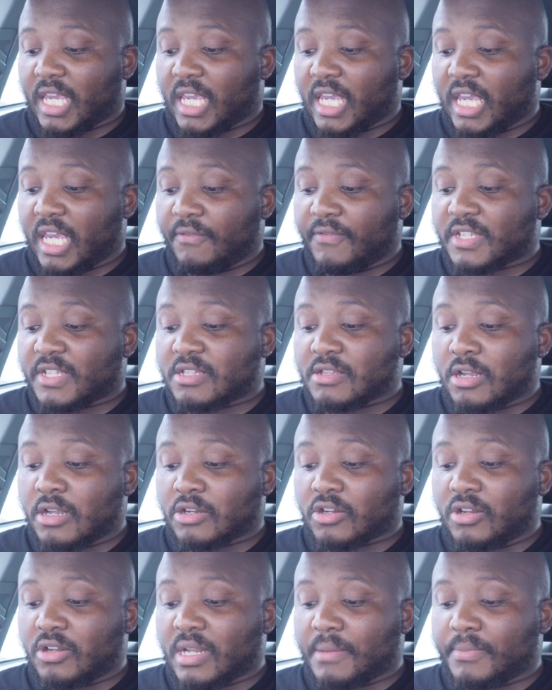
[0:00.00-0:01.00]
if it's
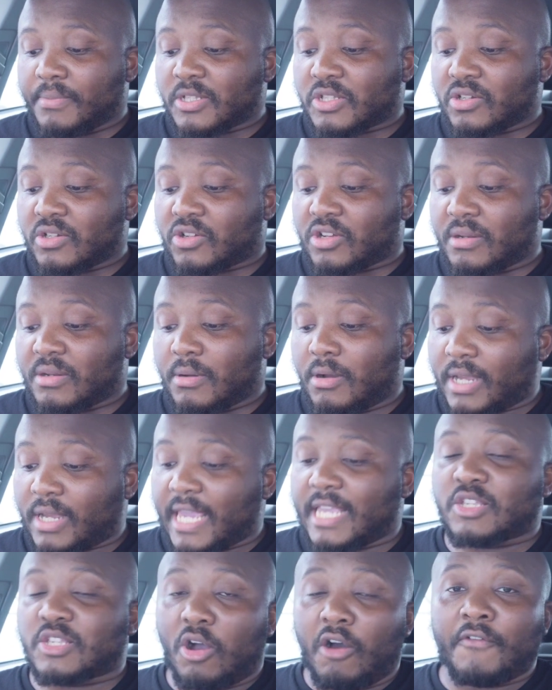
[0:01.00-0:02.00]
not gonna, okay,
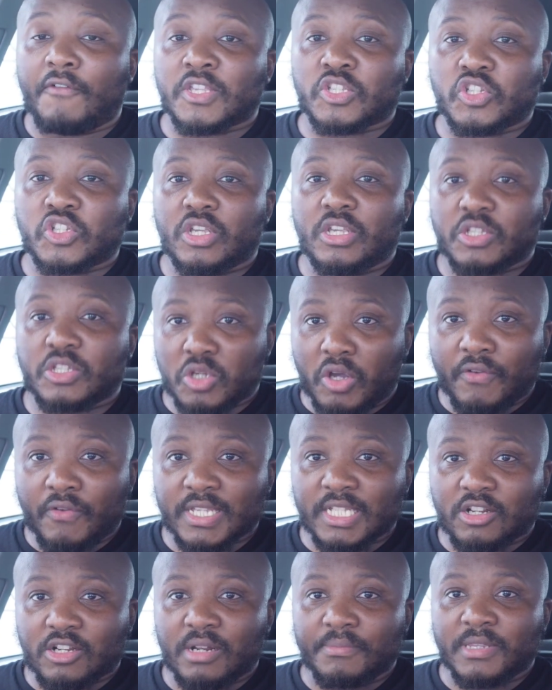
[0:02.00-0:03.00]
it's
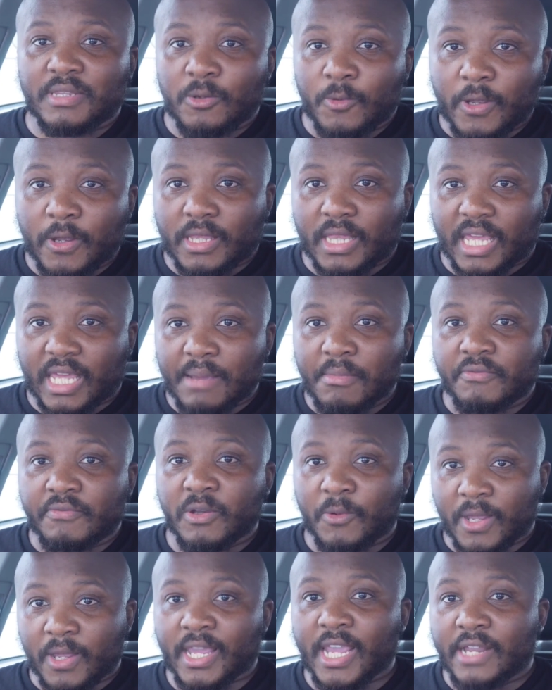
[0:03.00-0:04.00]
obviously gonna be the game of the
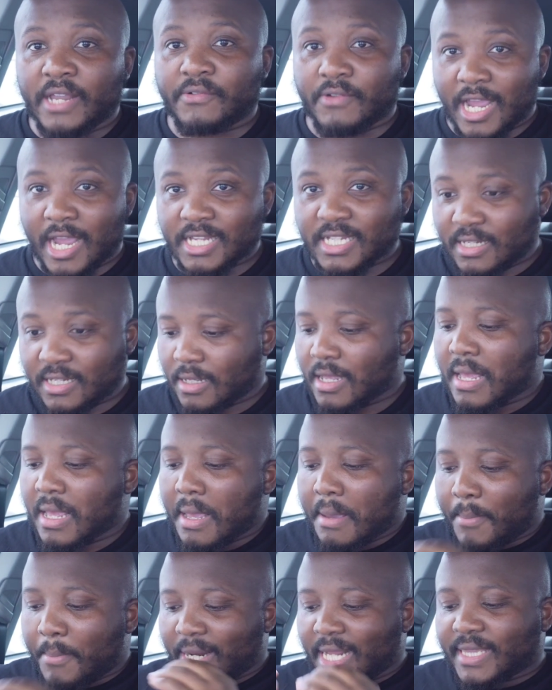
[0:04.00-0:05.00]
weekend, right?
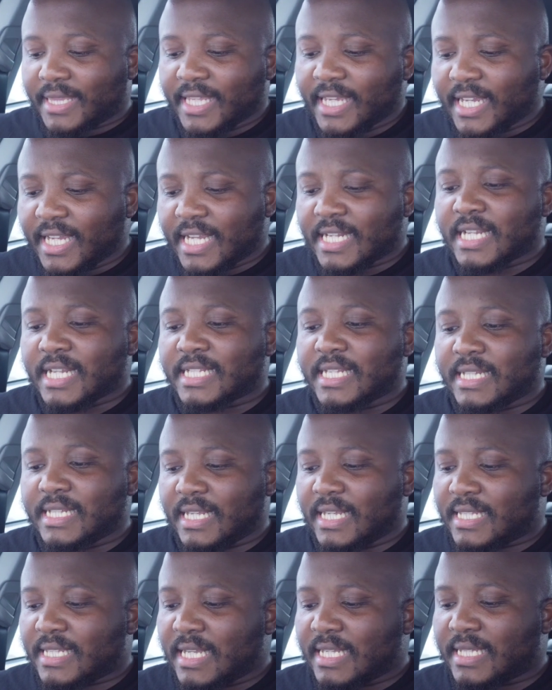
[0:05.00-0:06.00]
But I think it
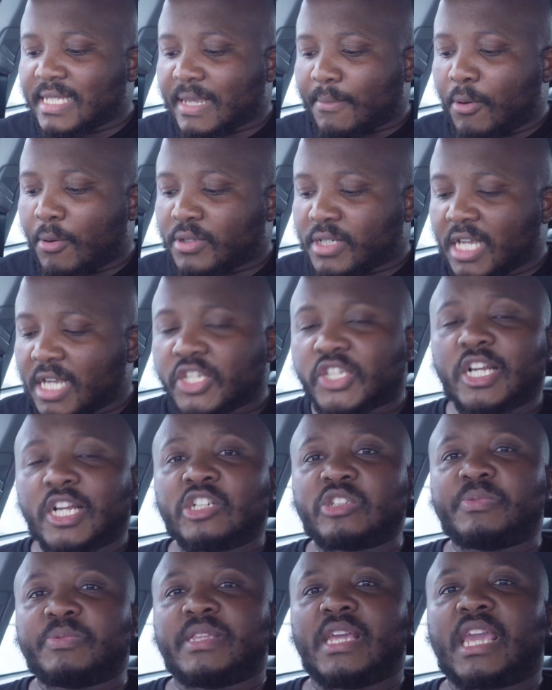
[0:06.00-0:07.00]
has a potential
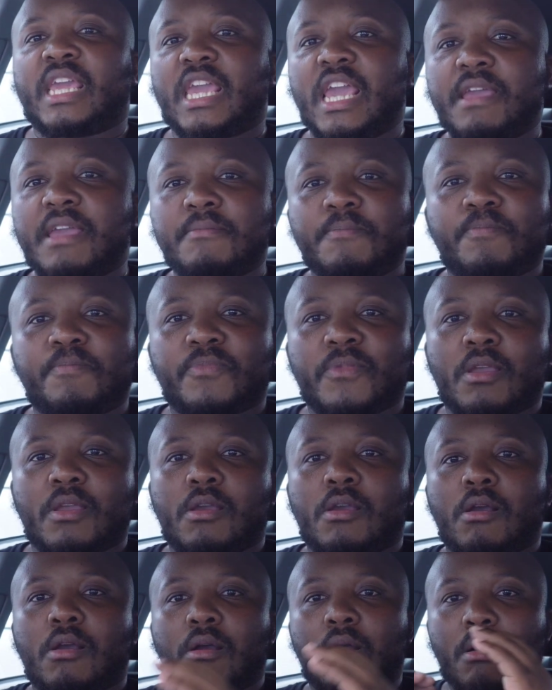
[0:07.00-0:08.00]
to be the game
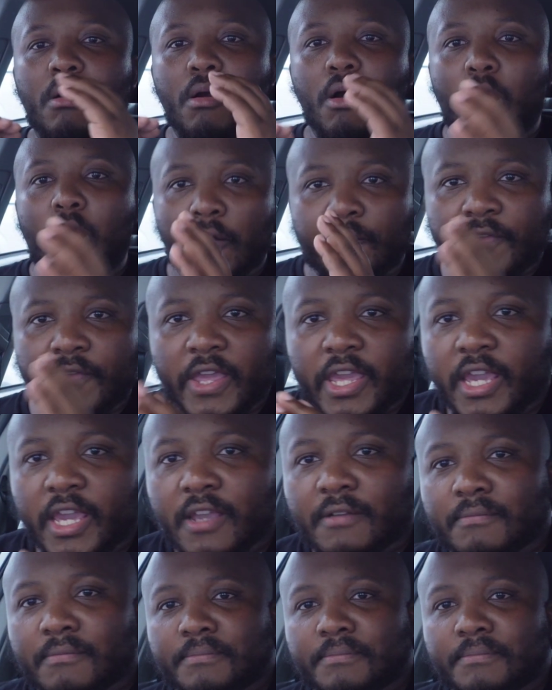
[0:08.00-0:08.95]
of the year.